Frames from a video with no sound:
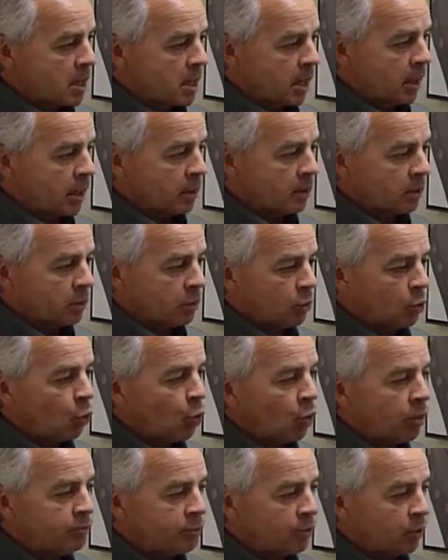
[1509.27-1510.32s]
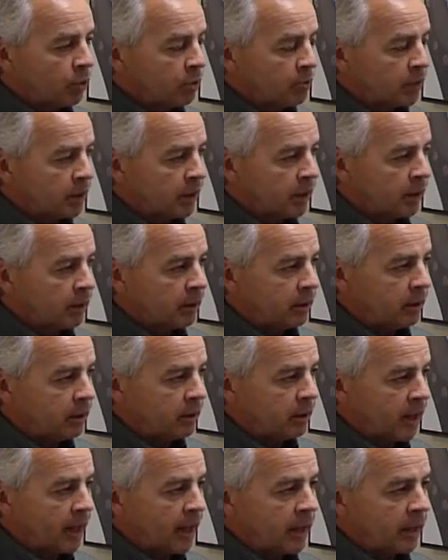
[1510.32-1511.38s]
And Norm told me
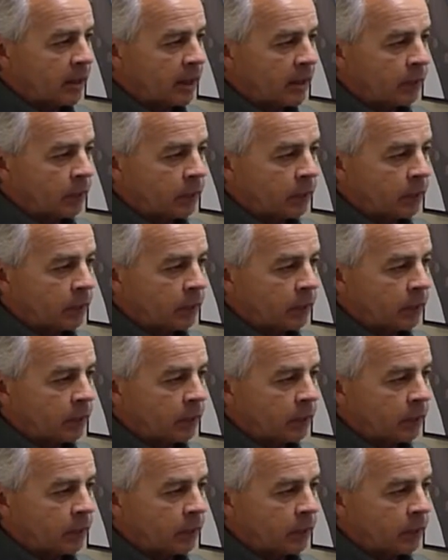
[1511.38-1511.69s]
that